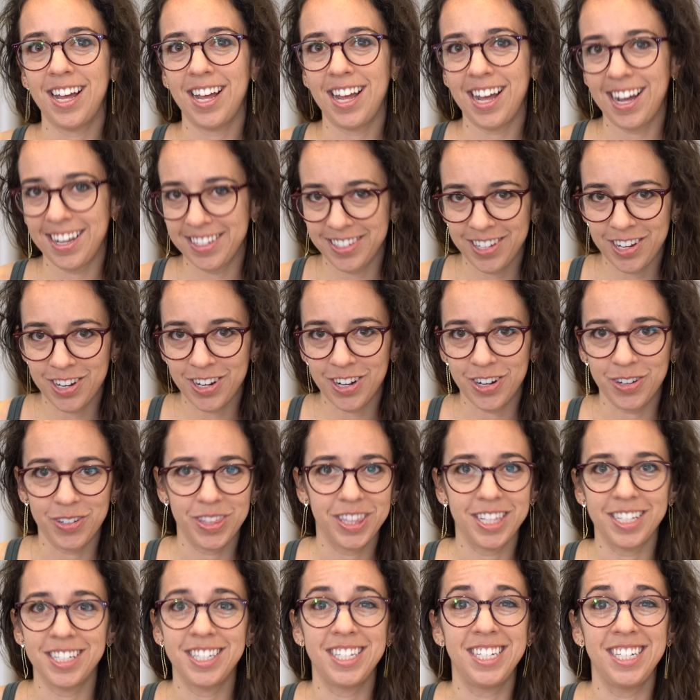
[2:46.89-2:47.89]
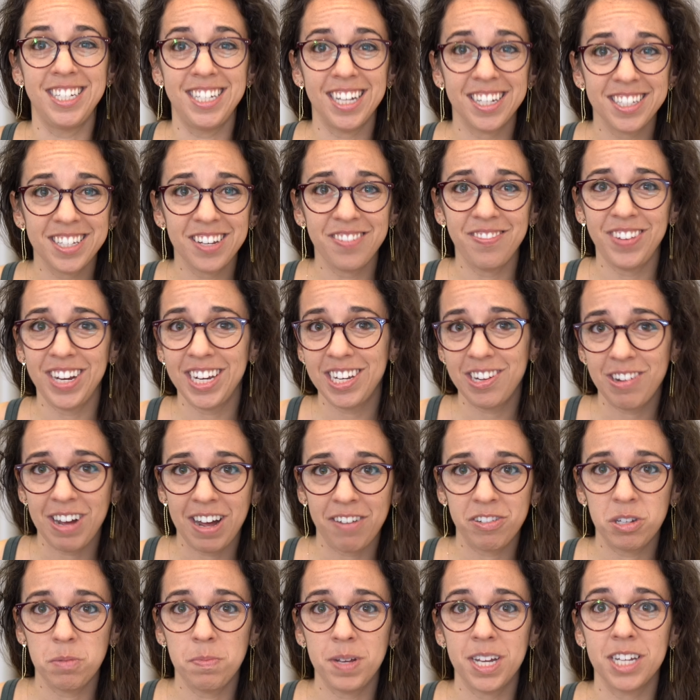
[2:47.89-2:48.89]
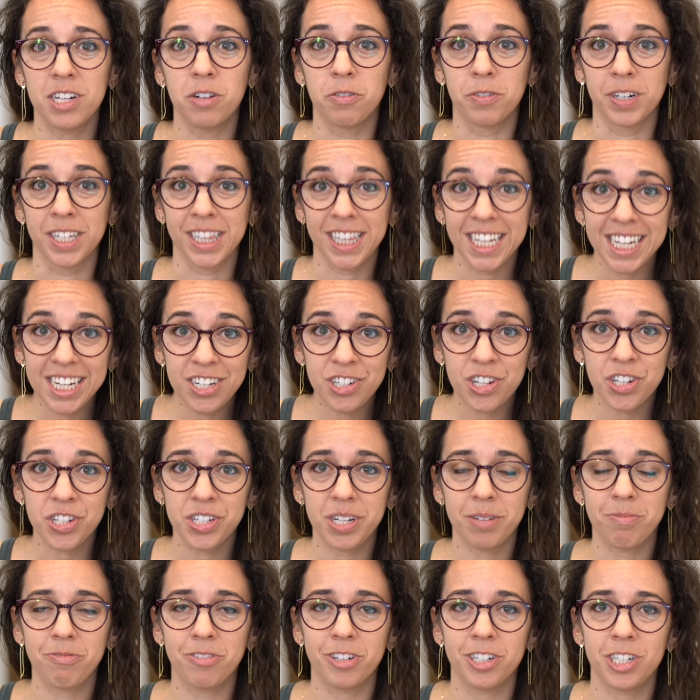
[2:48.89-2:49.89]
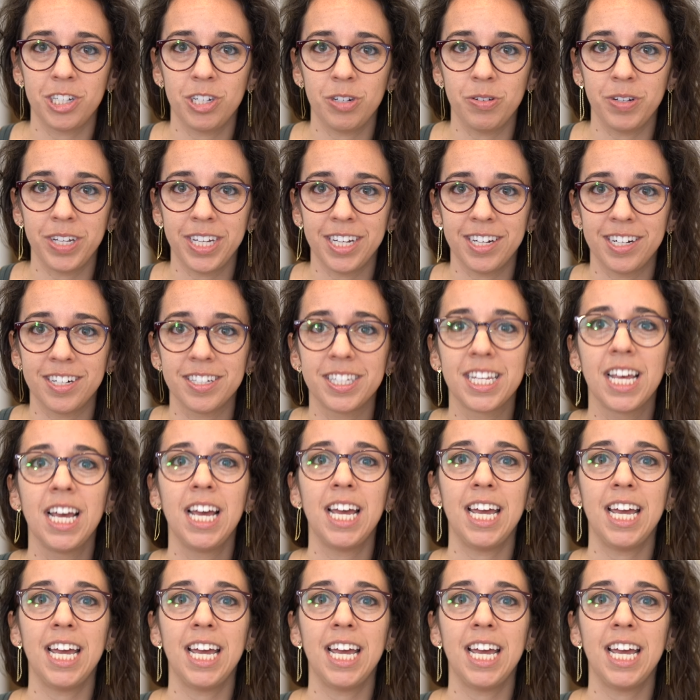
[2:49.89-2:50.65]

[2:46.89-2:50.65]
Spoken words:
As a note, this doesn't mean you have to be in a relationship for 2 years.